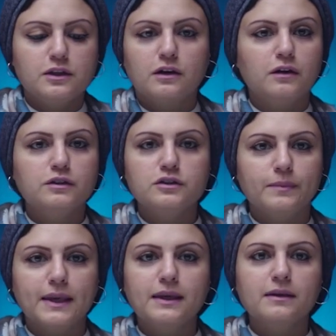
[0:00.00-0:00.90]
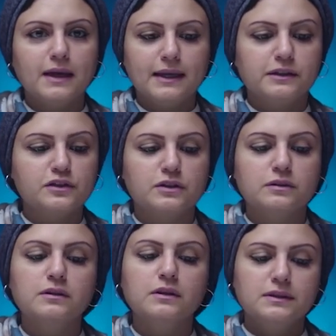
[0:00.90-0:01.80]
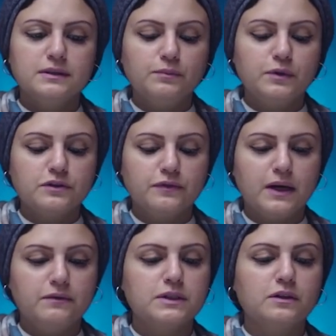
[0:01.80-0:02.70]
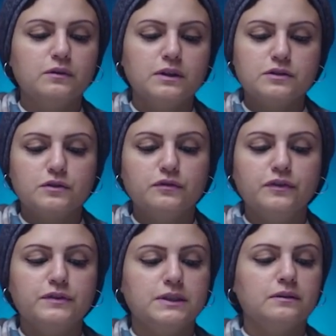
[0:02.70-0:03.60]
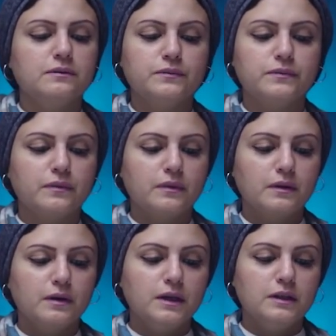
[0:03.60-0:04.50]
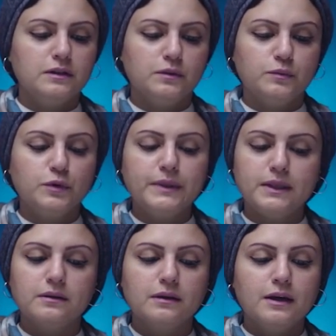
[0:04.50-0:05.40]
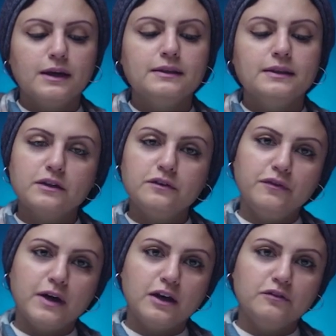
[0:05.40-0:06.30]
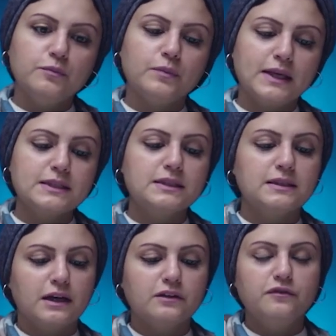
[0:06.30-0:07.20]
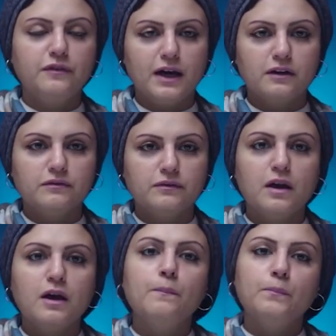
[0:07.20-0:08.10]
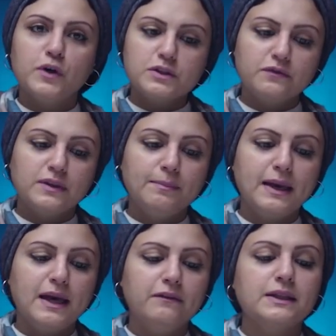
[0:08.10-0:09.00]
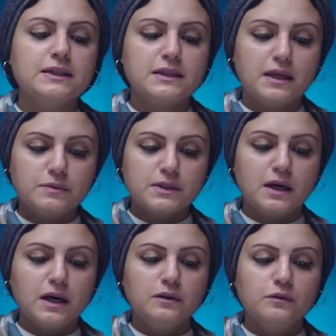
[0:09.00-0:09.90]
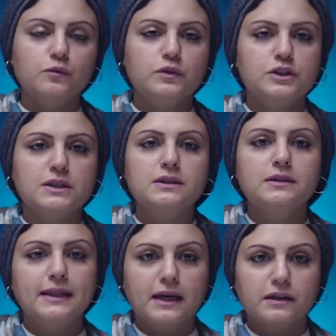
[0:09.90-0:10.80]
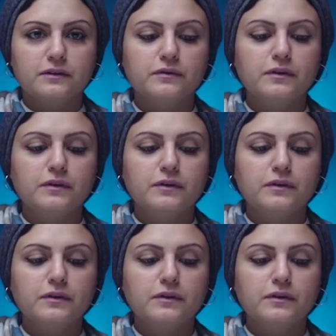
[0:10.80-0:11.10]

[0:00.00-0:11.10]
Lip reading: are going to make addition. 10 plus 5 is equals to 15. Number B, negative 5 plus negative 5. Both of them having the same sign, which is negative.